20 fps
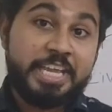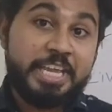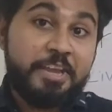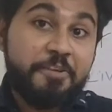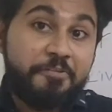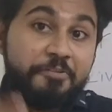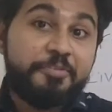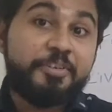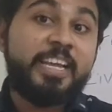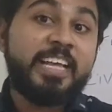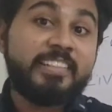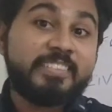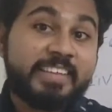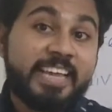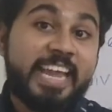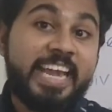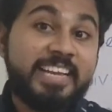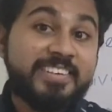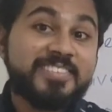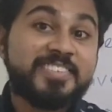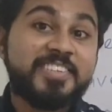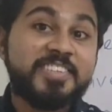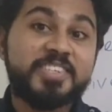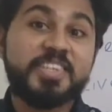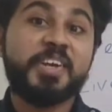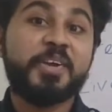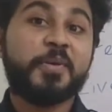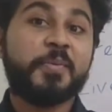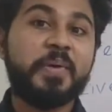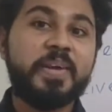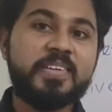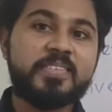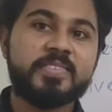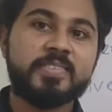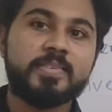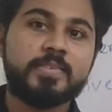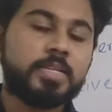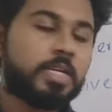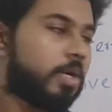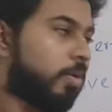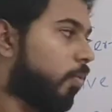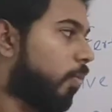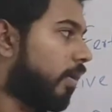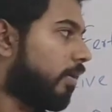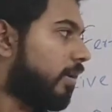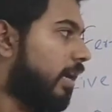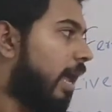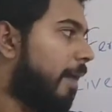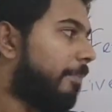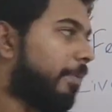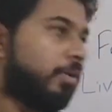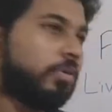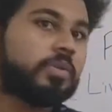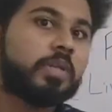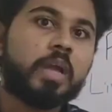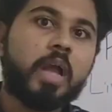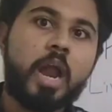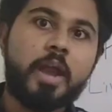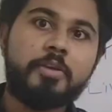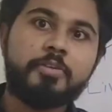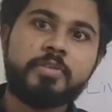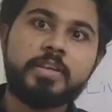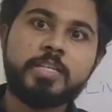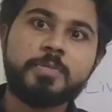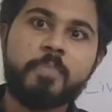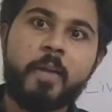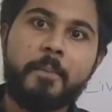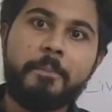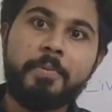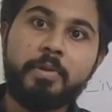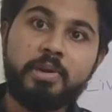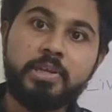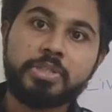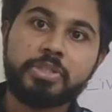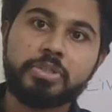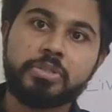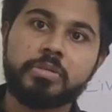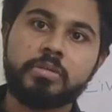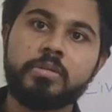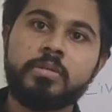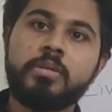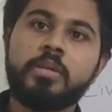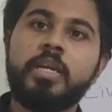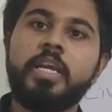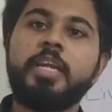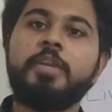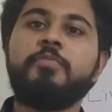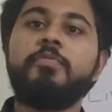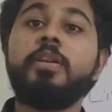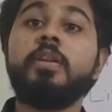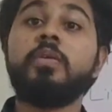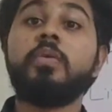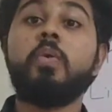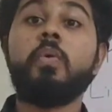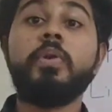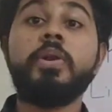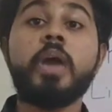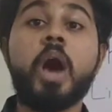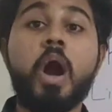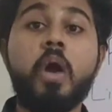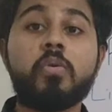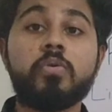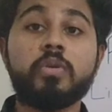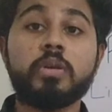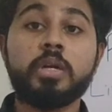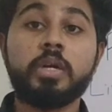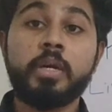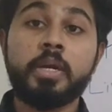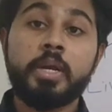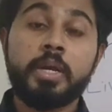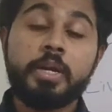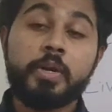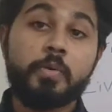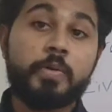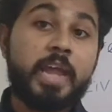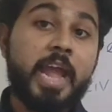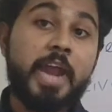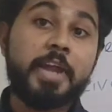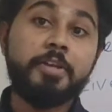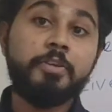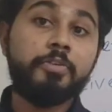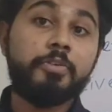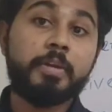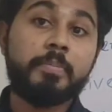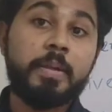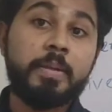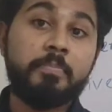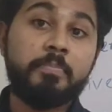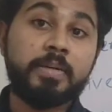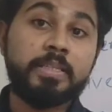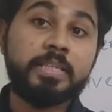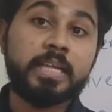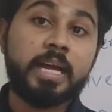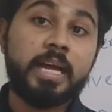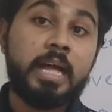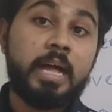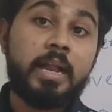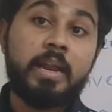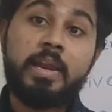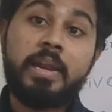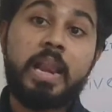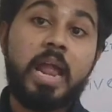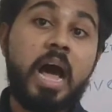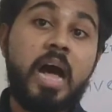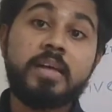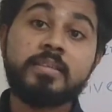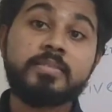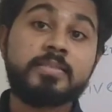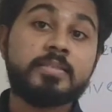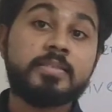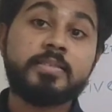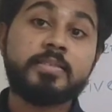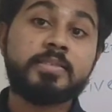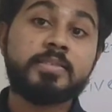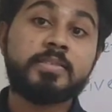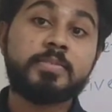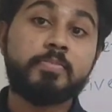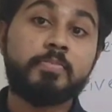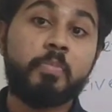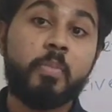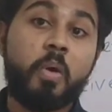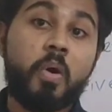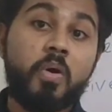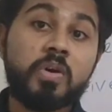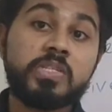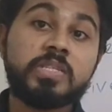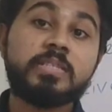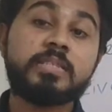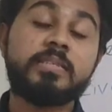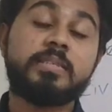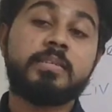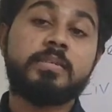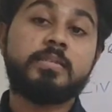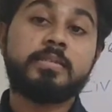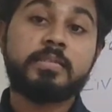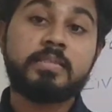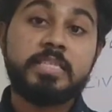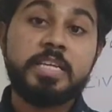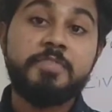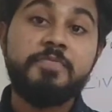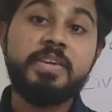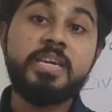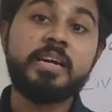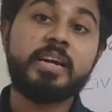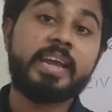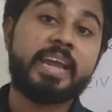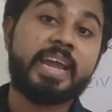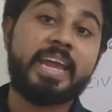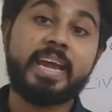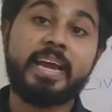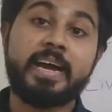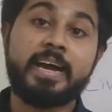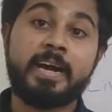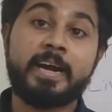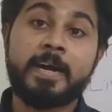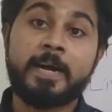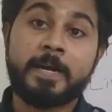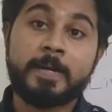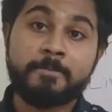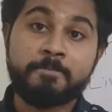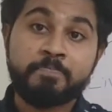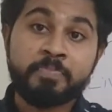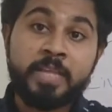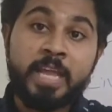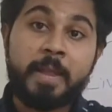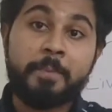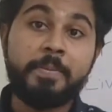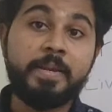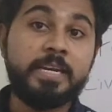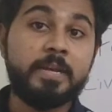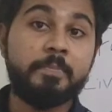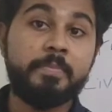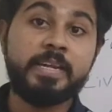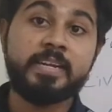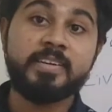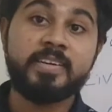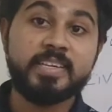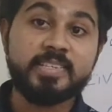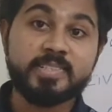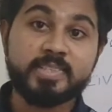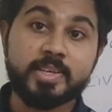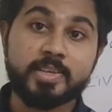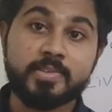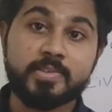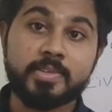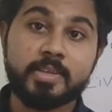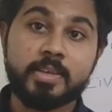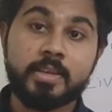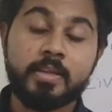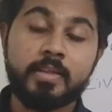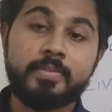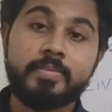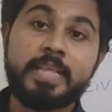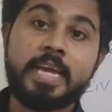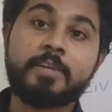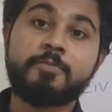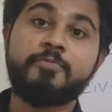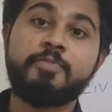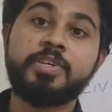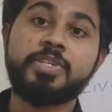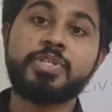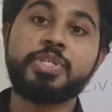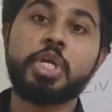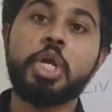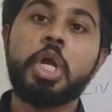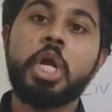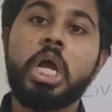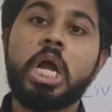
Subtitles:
if death cases increases, what will happen to the country's population? It will go down. Now, can you remember the last most severe epidemic disease? That was